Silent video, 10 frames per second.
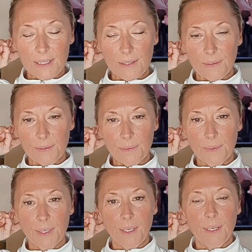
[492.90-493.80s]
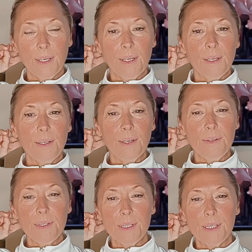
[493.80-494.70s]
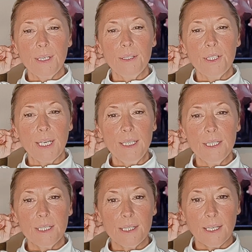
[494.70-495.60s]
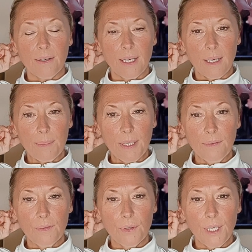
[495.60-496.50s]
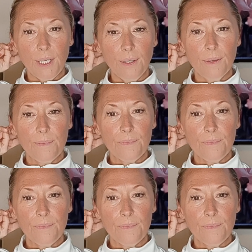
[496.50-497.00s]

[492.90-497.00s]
to notice the changes that are happening for you.